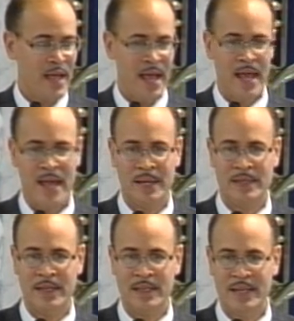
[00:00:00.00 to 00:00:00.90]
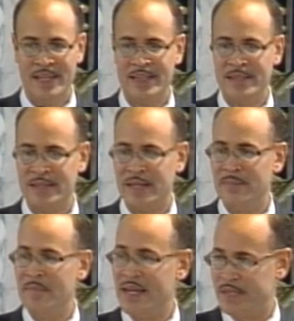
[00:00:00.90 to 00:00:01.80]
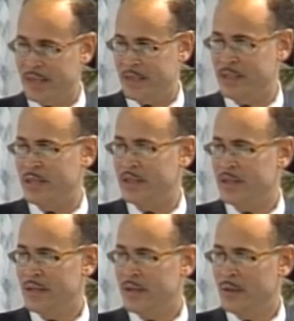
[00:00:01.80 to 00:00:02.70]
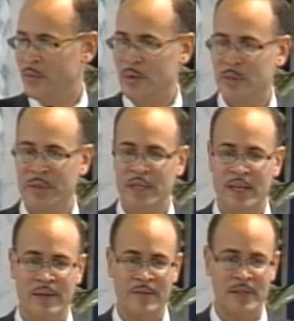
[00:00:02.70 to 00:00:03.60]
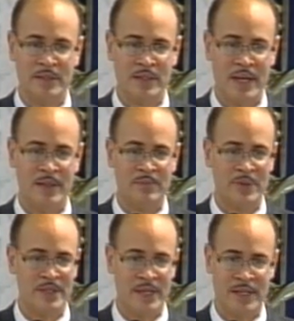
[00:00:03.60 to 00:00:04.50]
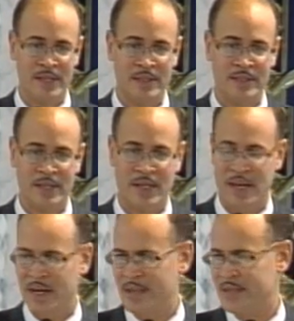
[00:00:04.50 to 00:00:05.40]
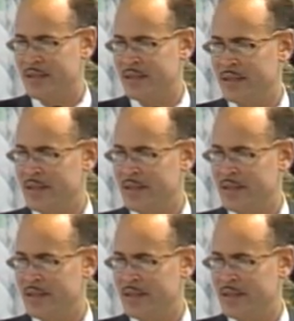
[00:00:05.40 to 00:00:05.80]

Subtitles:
and his message will be given and presented to us.